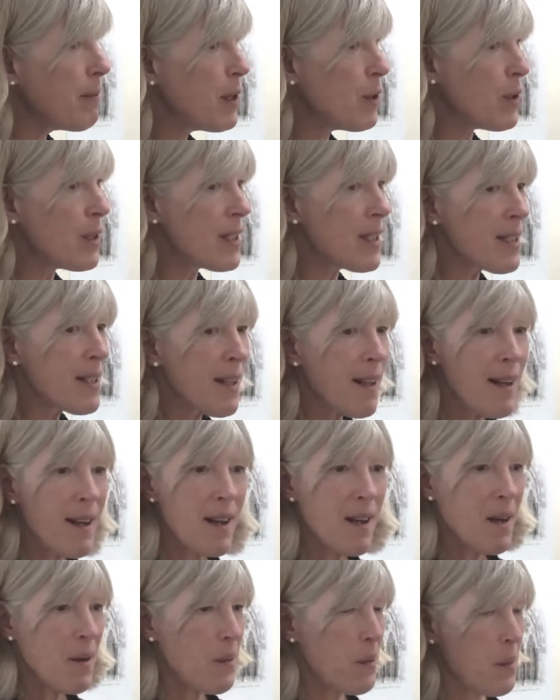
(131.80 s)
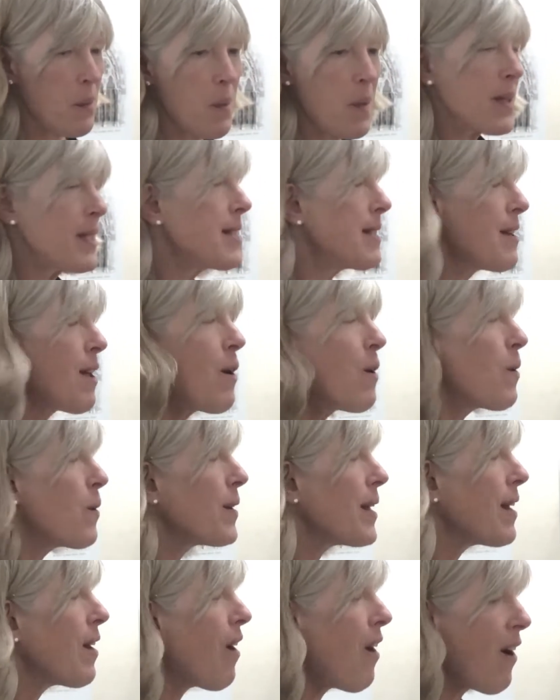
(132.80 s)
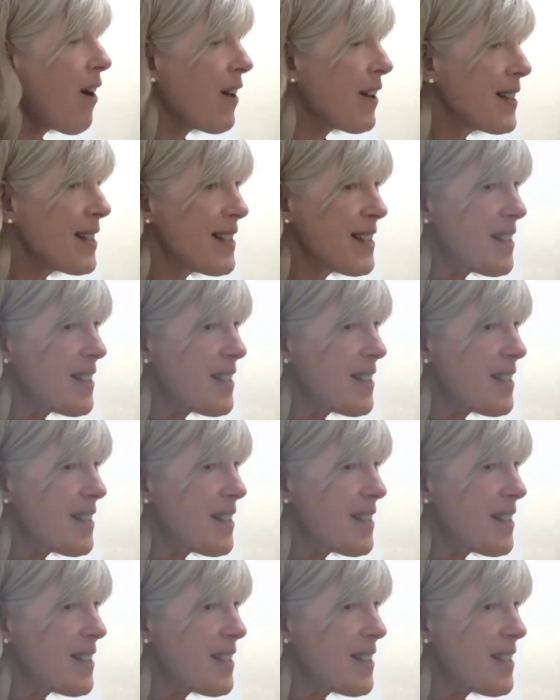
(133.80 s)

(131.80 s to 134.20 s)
mutants, wasn't known at all. And